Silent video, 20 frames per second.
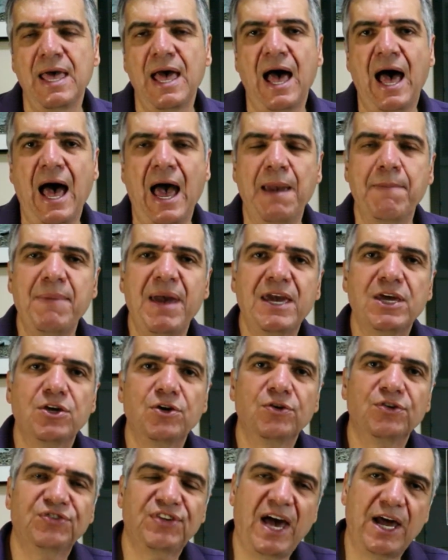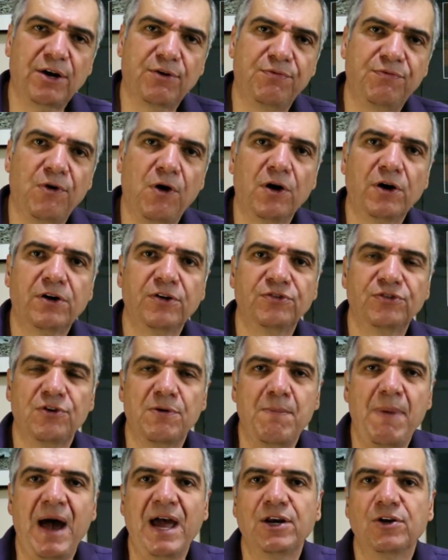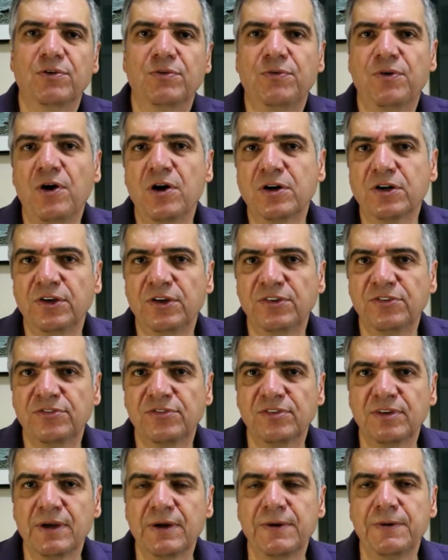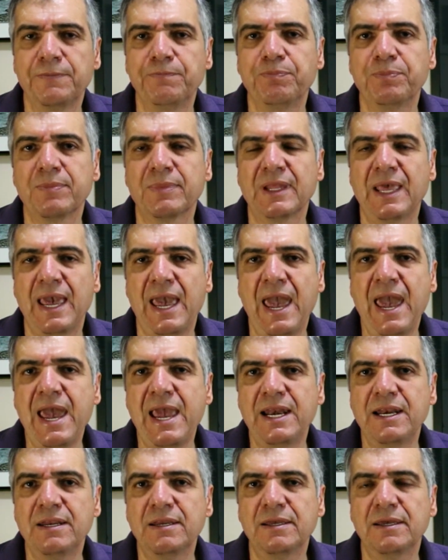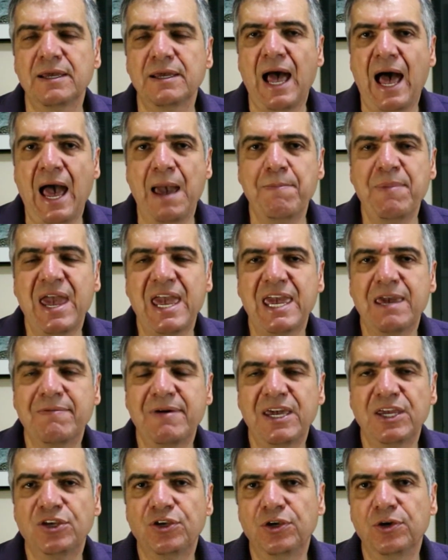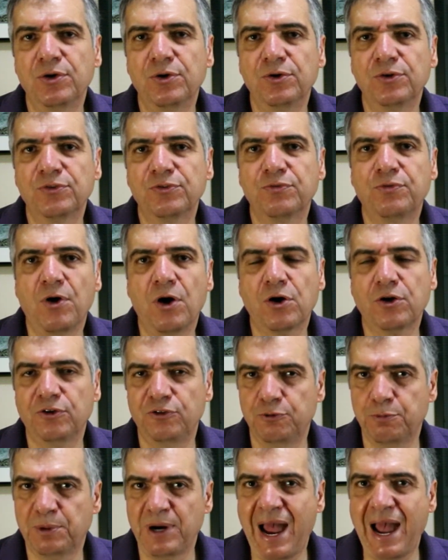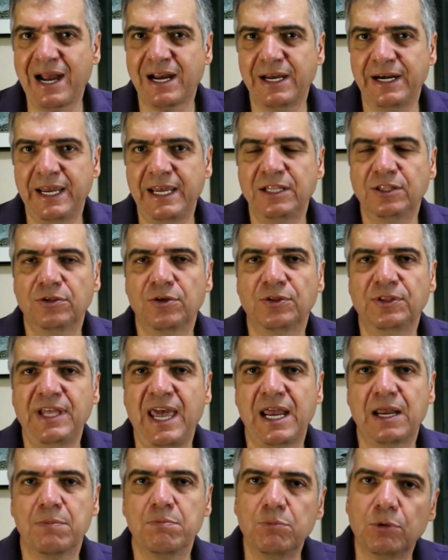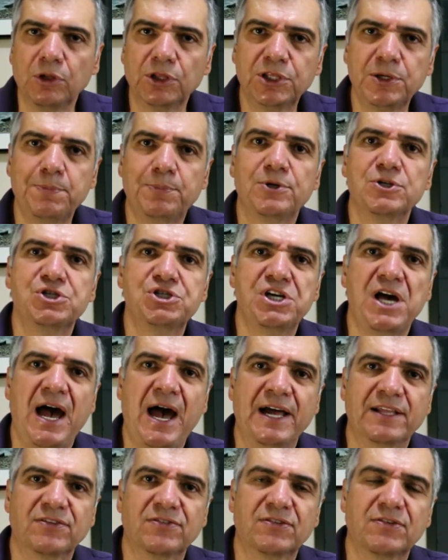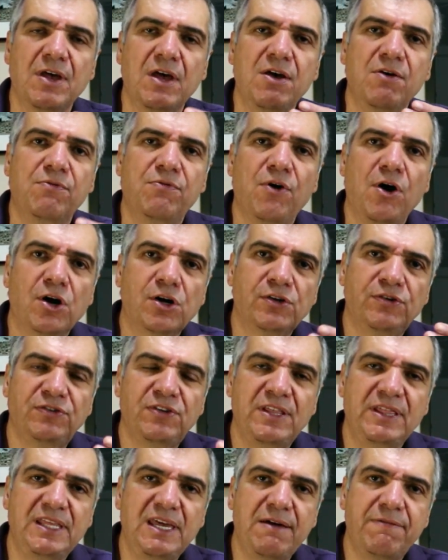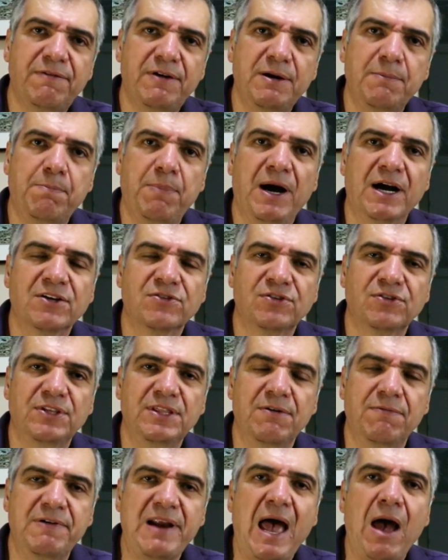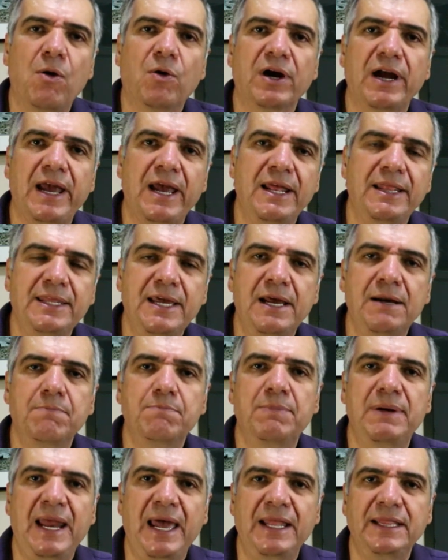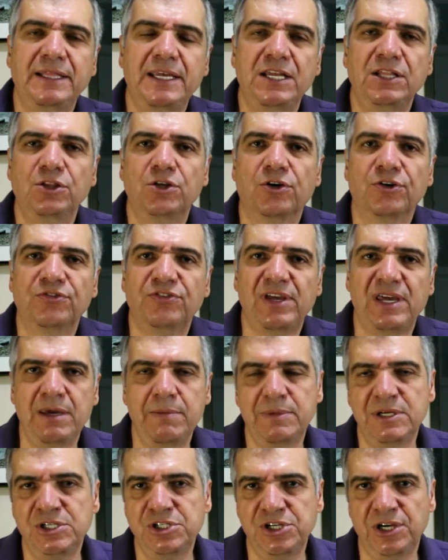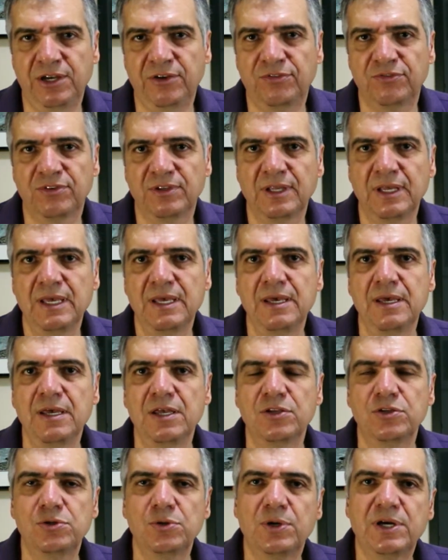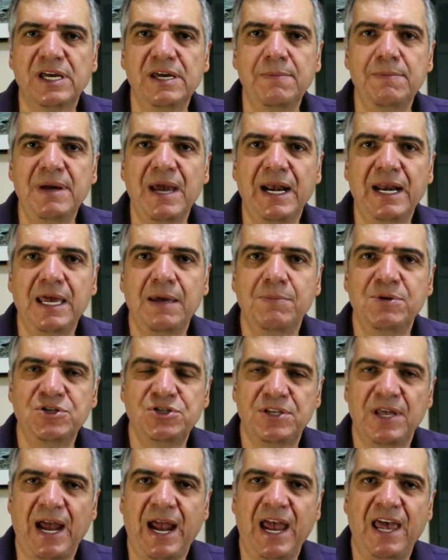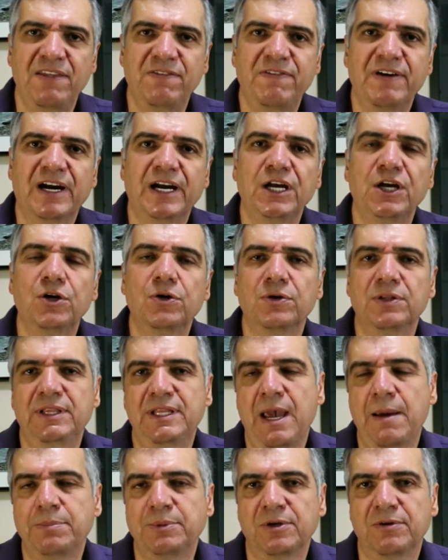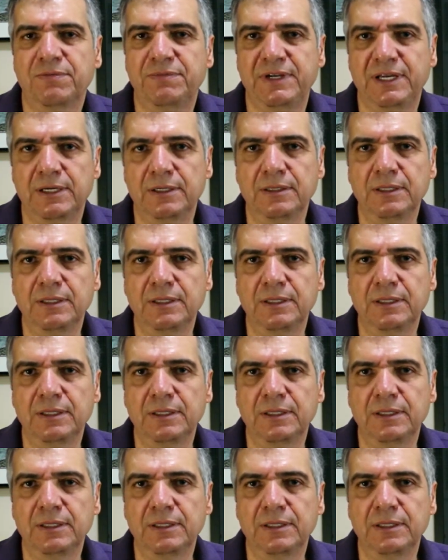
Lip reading: I may use autofocus or manual focus. And I may even use focus bracketing to take multiple shots, focus in different parts of the flower, and then blending those images to give me an image that has very good depth of field.